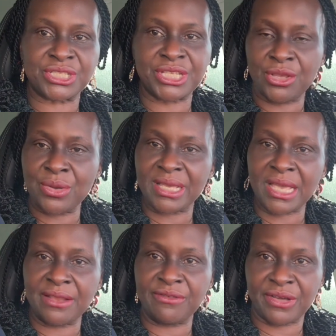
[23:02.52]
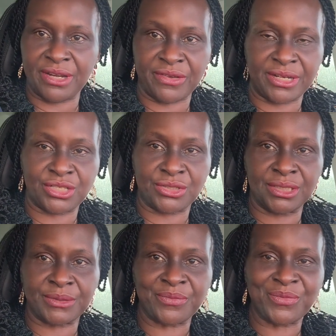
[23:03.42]
see you again very, very
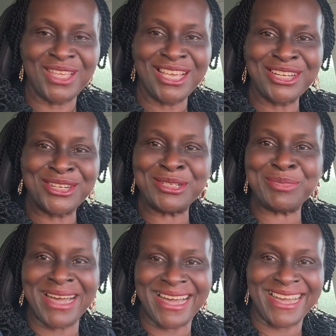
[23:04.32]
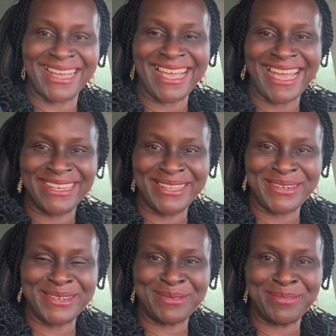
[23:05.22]
soon. Goodbye, and
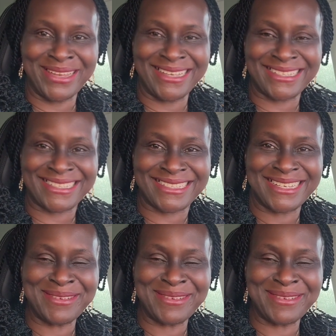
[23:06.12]
God bless.